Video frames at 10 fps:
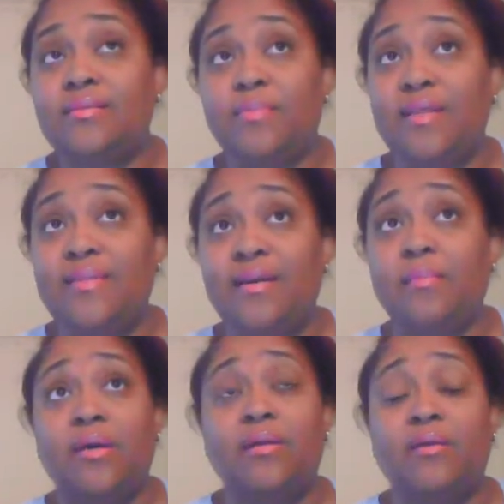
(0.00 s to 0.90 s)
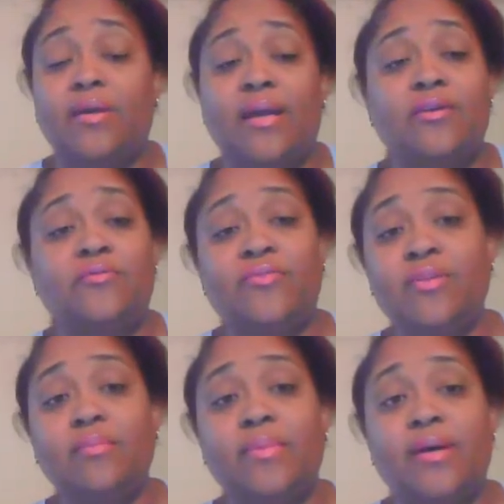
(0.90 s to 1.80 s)
might think about it or how you
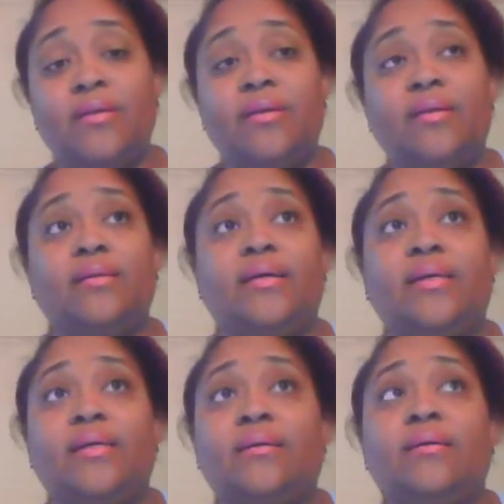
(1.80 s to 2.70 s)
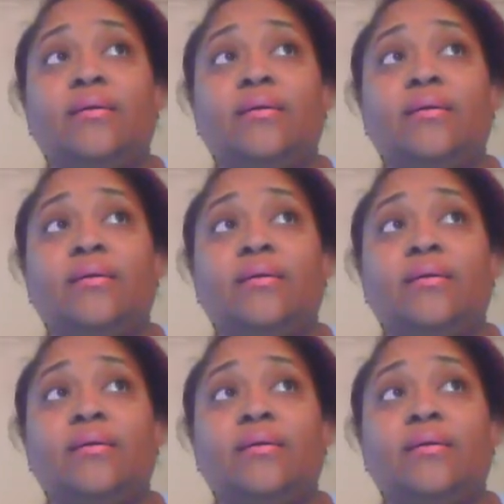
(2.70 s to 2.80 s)
feel about it, like,